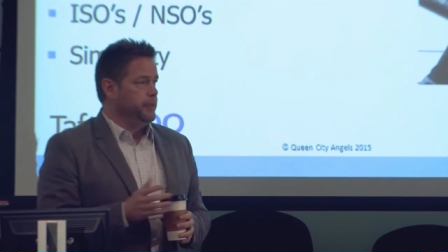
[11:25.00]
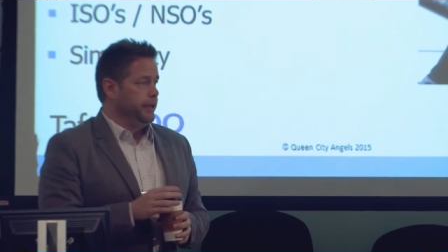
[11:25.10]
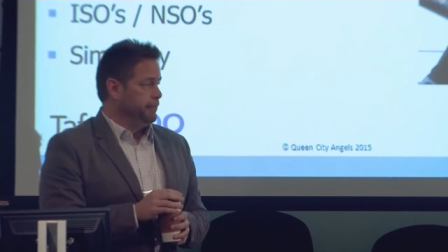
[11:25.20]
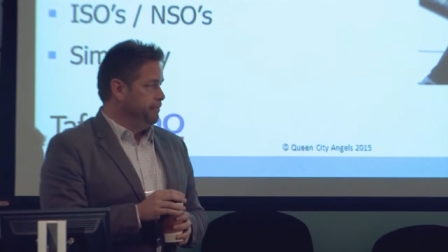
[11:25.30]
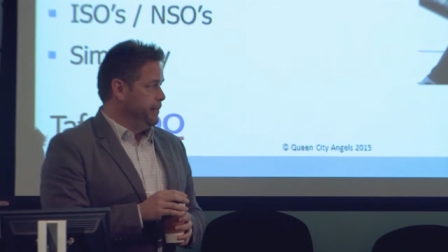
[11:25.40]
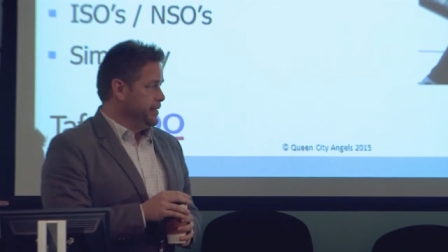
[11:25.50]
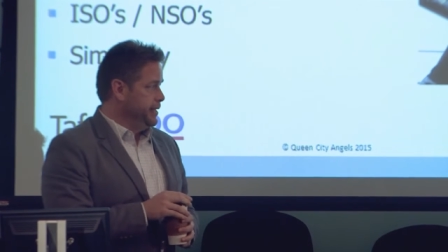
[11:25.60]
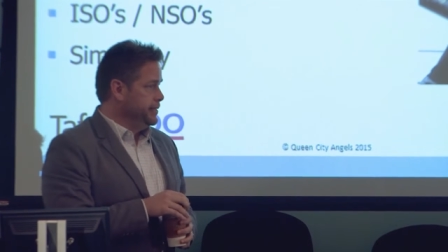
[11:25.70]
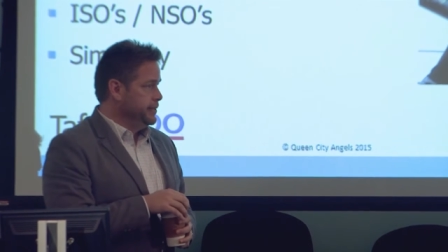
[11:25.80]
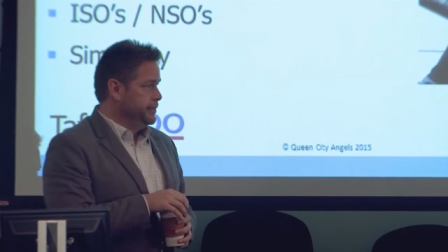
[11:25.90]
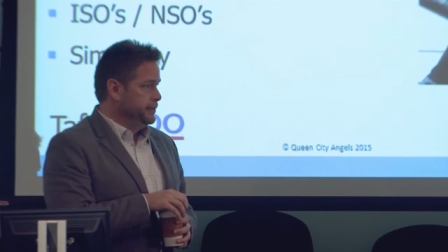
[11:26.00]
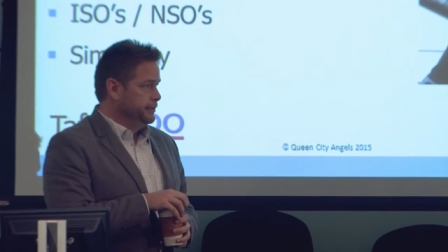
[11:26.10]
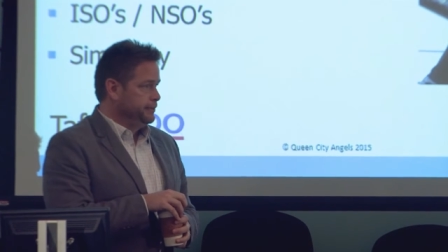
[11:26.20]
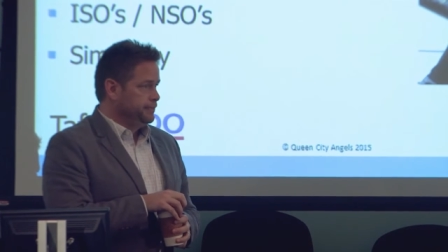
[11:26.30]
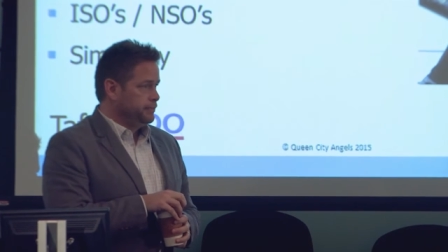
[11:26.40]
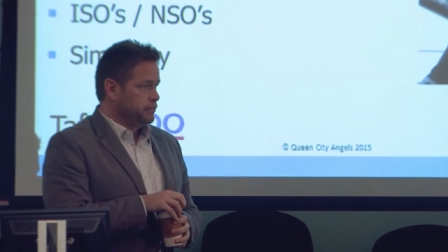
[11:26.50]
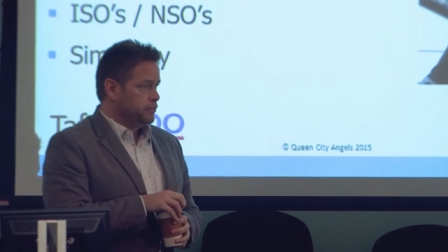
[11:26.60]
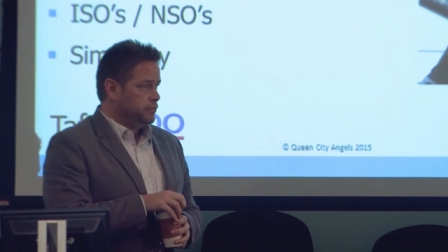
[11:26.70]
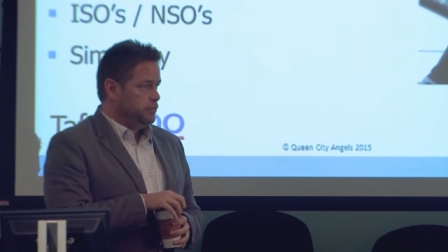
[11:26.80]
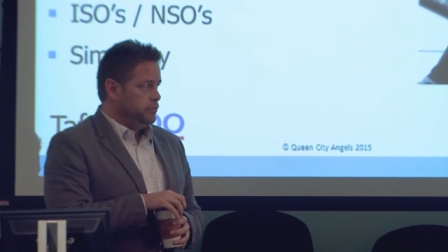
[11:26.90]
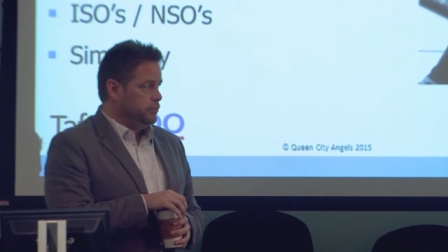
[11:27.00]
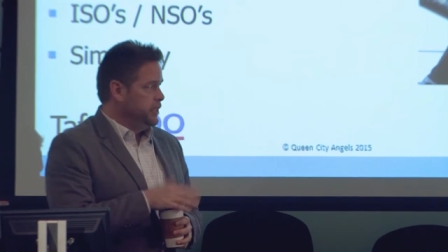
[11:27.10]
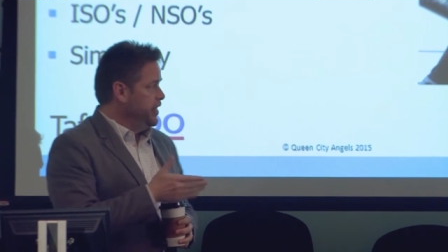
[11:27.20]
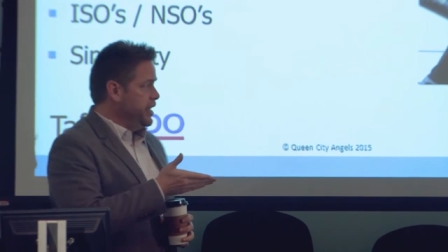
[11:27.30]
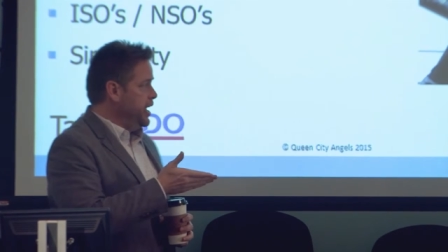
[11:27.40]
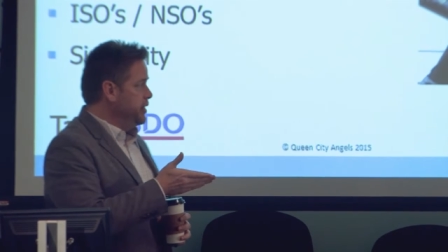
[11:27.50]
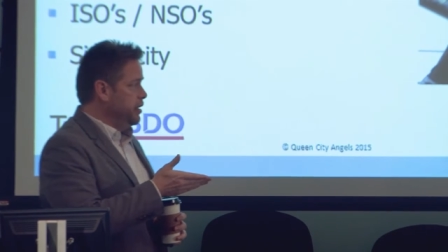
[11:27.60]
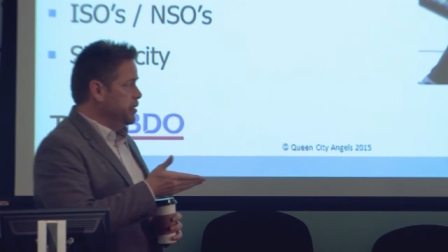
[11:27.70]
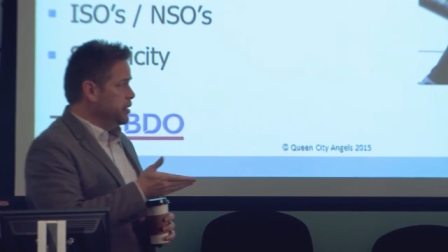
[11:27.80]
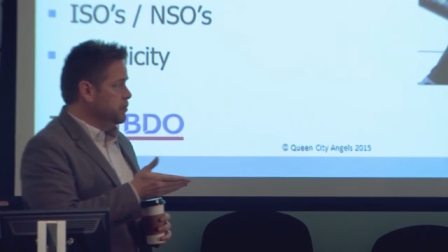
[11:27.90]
building. Make sense? Anything to add there?